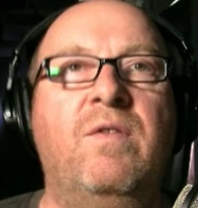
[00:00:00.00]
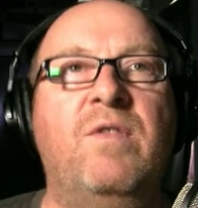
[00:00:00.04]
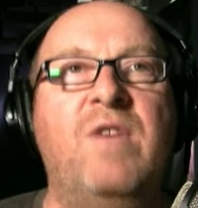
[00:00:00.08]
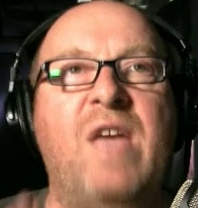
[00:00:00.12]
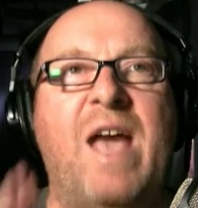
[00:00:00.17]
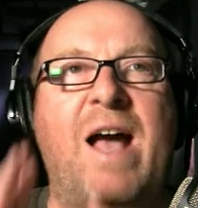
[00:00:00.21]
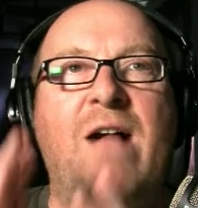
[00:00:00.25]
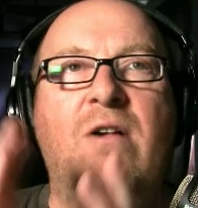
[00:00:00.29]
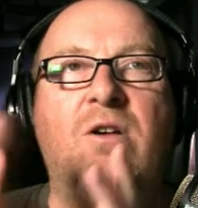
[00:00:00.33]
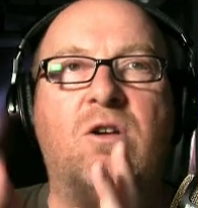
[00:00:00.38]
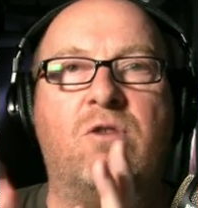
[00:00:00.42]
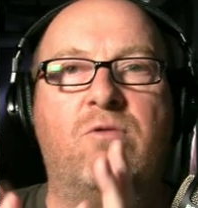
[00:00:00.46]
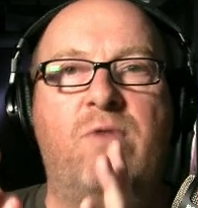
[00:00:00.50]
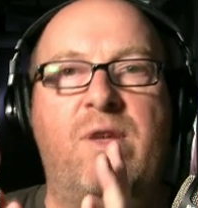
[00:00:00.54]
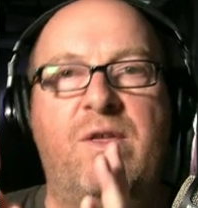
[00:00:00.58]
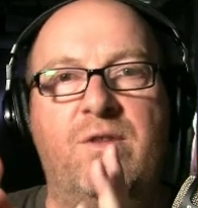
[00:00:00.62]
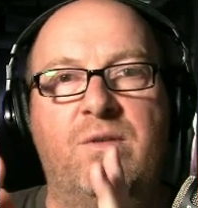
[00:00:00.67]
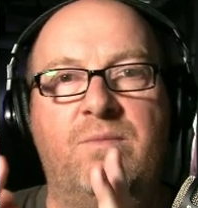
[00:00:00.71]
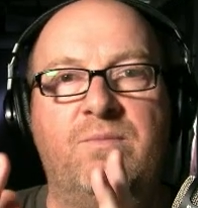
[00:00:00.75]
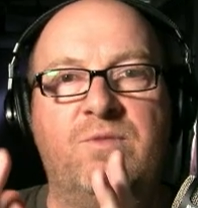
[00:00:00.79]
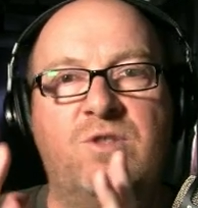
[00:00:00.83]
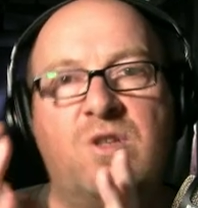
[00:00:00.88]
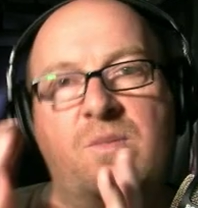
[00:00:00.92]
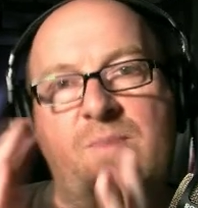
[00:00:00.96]
the
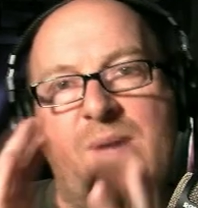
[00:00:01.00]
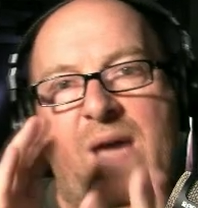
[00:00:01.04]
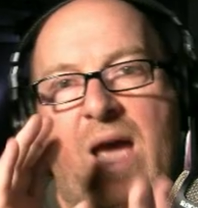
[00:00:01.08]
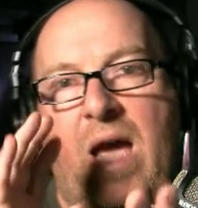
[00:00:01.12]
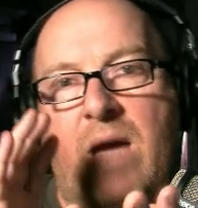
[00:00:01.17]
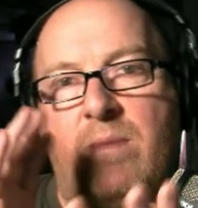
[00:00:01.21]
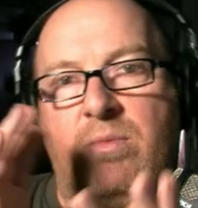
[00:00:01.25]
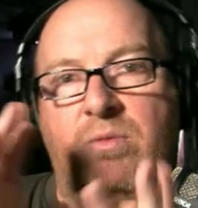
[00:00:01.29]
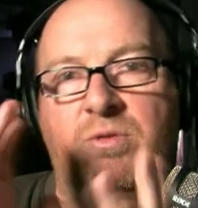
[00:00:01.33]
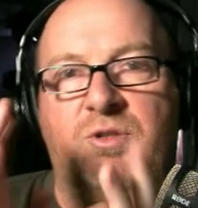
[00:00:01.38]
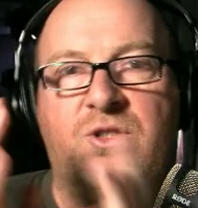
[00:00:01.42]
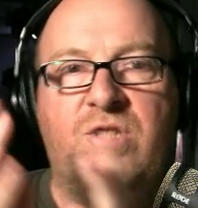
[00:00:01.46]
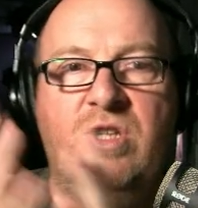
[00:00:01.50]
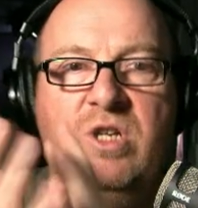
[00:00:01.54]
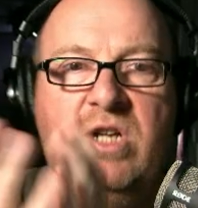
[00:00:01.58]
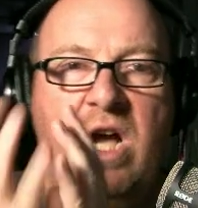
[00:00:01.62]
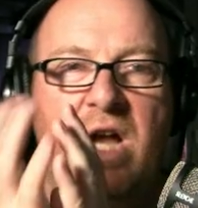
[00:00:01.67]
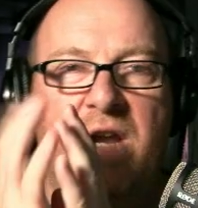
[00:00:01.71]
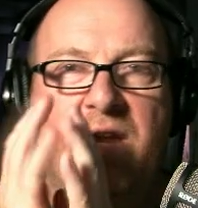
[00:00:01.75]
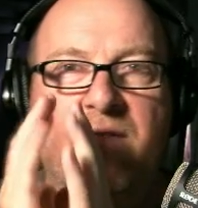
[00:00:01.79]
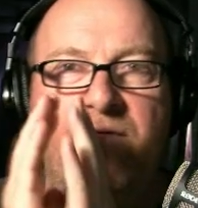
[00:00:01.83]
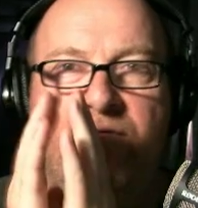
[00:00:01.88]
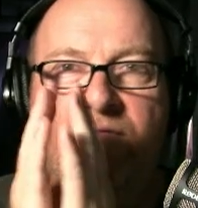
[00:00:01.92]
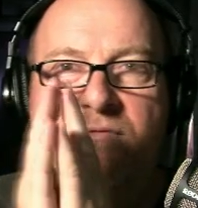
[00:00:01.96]
algorithm to be able to
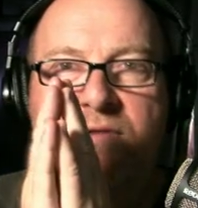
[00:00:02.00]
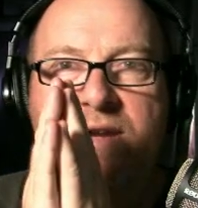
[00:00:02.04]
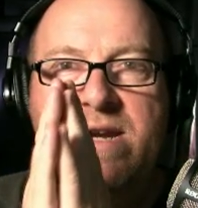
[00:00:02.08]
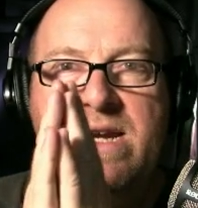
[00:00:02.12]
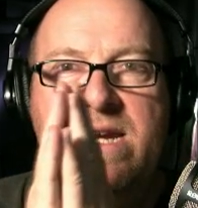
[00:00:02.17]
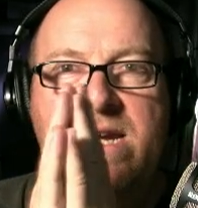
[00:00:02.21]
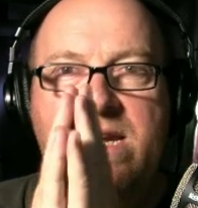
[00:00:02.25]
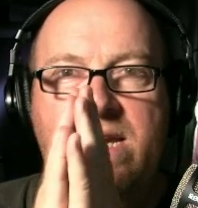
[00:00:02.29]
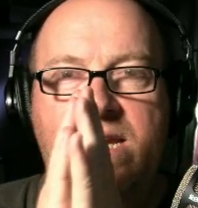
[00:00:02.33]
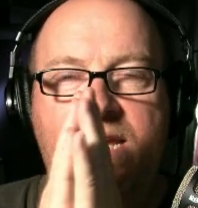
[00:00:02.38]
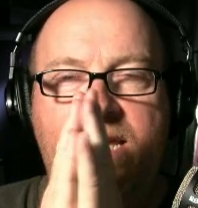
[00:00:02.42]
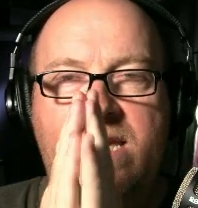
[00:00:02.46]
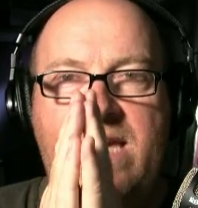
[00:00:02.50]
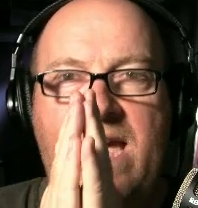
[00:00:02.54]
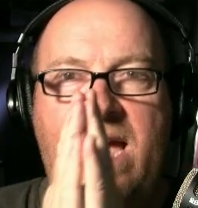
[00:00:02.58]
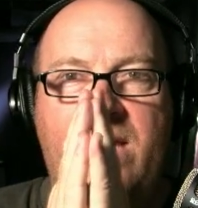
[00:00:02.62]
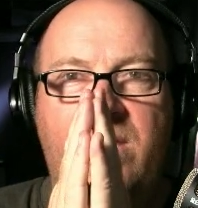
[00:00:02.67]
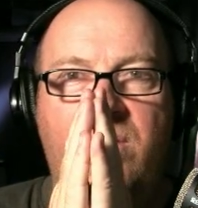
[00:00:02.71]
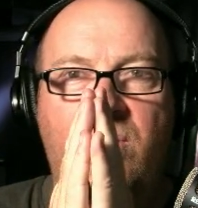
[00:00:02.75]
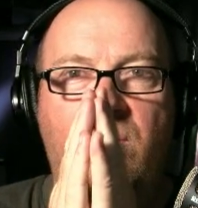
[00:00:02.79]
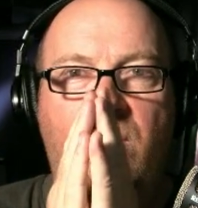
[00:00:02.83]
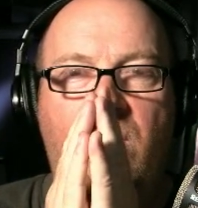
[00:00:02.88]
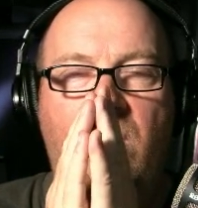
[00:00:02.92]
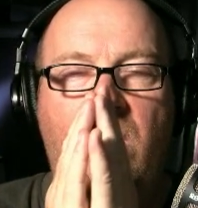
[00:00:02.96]
kind of really
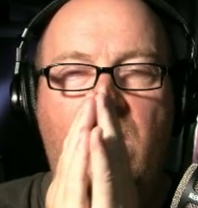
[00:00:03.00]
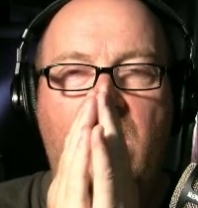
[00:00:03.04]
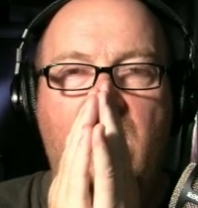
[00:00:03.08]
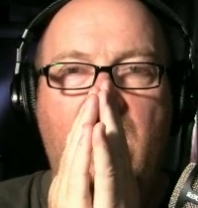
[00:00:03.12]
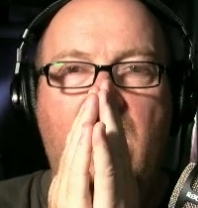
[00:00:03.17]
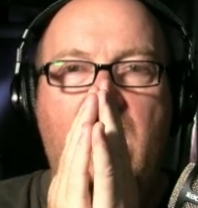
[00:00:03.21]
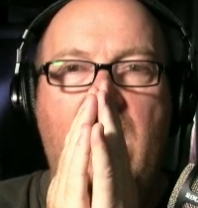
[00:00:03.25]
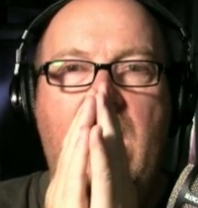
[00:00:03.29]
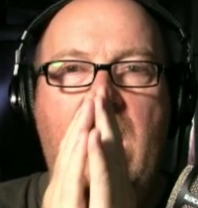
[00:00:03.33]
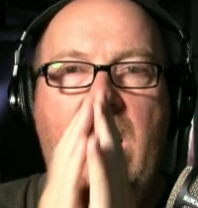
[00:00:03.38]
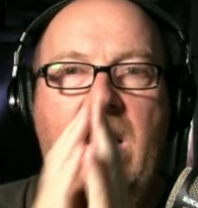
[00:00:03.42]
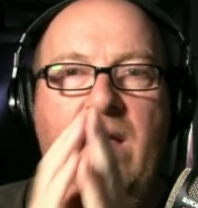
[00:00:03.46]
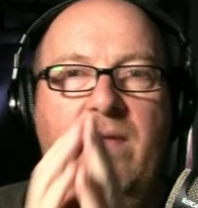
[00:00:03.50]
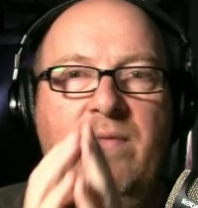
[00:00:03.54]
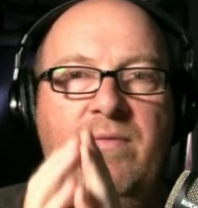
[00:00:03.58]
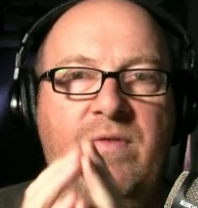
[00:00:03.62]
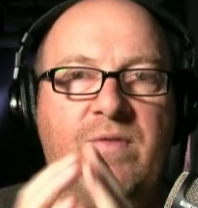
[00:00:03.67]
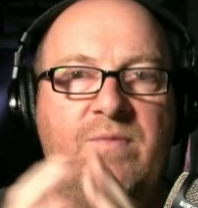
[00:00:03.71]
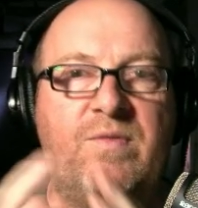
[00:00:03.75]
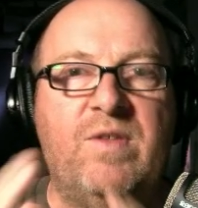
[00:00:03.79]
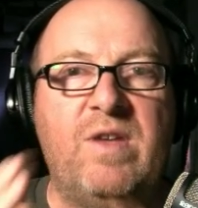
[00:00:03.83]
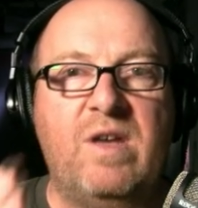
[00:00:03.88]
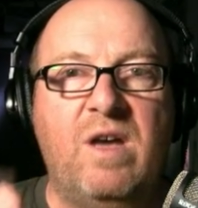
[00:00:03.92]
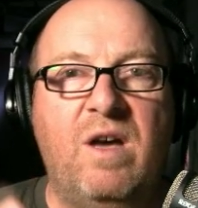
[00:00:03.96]
get your uh,
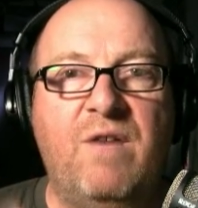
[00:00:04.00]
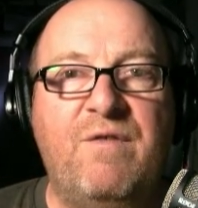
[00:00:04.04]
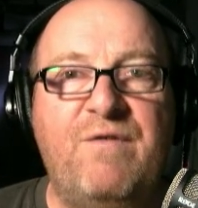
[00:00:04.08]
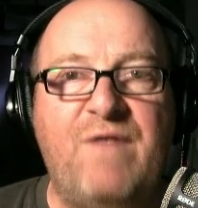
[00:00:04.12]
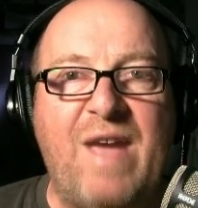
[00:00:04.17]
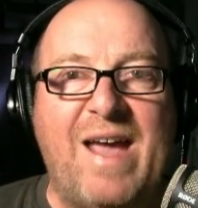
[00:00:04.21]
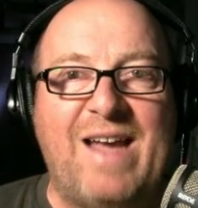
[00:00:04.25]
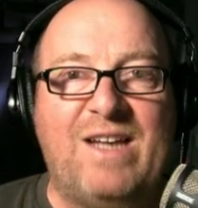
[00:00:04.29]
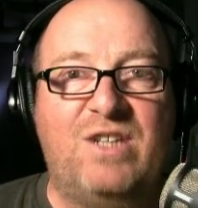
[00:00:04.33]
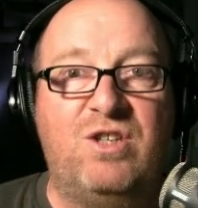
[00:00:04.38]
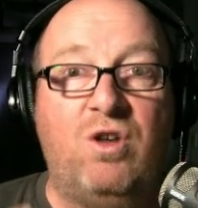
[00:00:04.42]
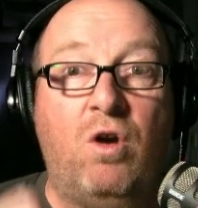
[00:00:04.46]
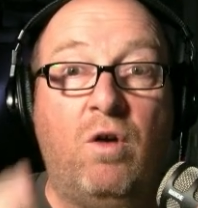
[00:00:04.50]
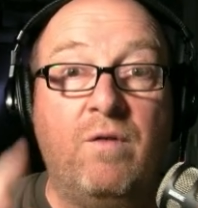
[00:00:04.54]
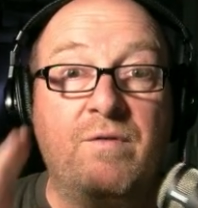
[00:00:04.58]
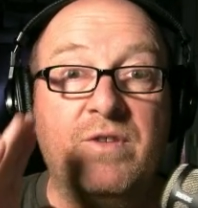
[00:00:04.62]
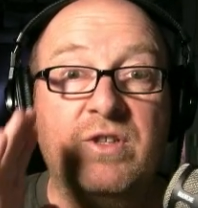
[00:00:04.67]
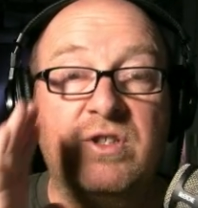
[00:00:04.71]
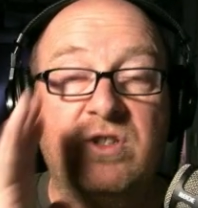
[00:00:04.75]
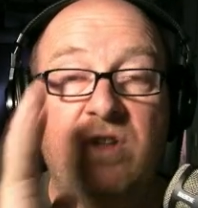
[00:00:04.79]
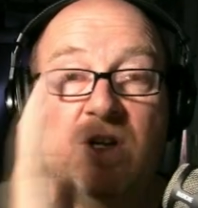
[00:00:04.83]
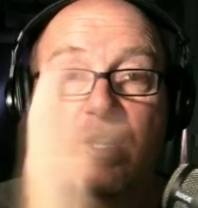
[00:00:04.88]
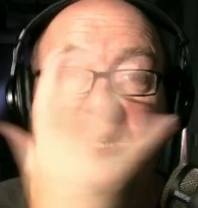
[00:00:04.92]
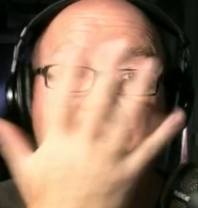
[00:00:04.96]
the effects of
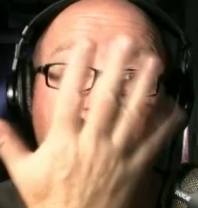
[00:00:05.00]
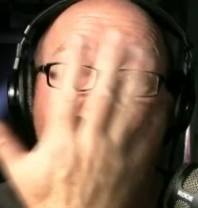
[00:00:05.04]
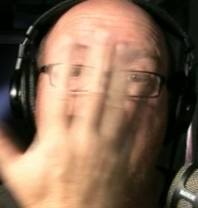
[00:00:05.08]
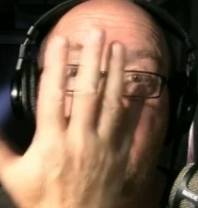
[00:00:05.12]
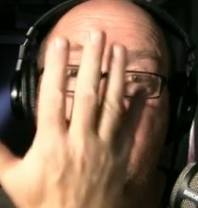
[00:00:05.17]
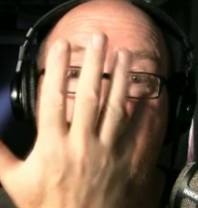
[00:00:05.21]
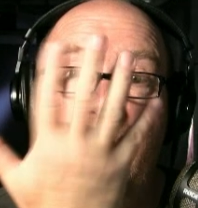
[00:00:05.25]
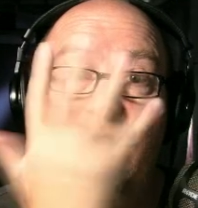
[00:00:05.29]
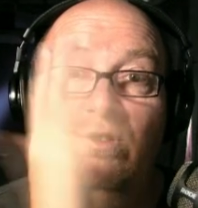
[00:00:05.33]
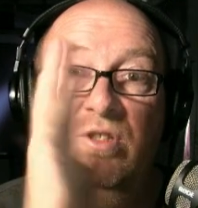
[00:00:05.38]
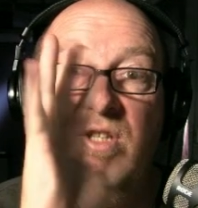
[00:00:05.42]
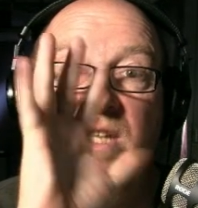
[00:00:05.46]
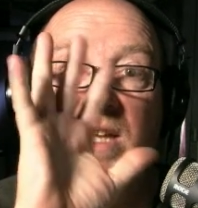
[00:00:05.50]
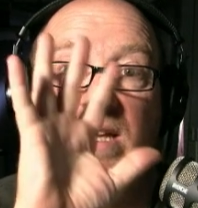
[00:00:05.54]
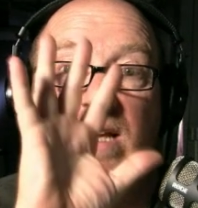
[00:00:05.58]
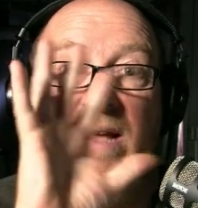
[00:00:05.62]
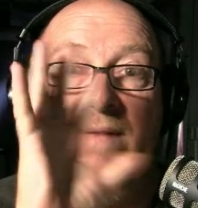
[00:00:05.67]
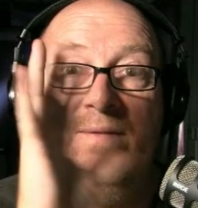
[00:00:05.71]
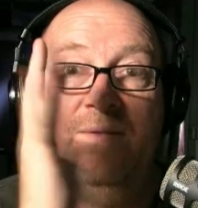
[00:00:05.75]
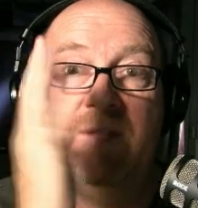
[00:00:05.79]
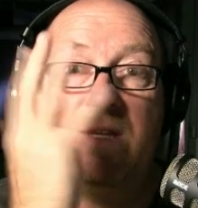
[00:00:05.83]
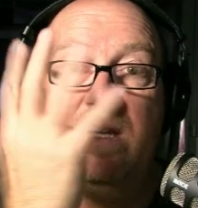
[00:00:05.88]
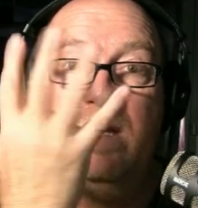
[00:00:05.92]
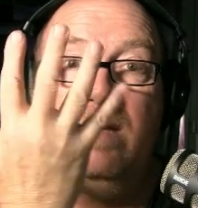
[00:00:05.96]
the psychoacoustic
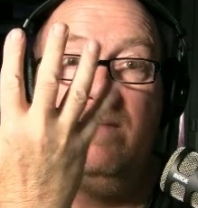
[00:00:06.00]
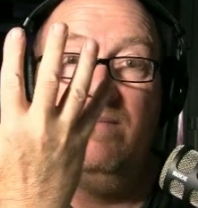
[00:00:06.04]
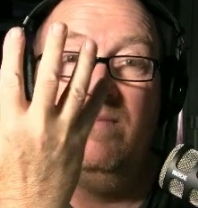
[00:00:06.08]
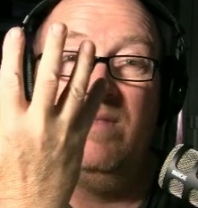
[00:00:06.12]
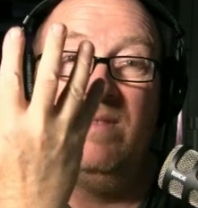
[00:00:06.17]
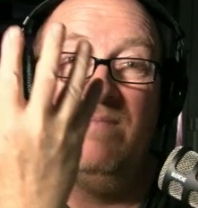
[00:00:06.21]
and the,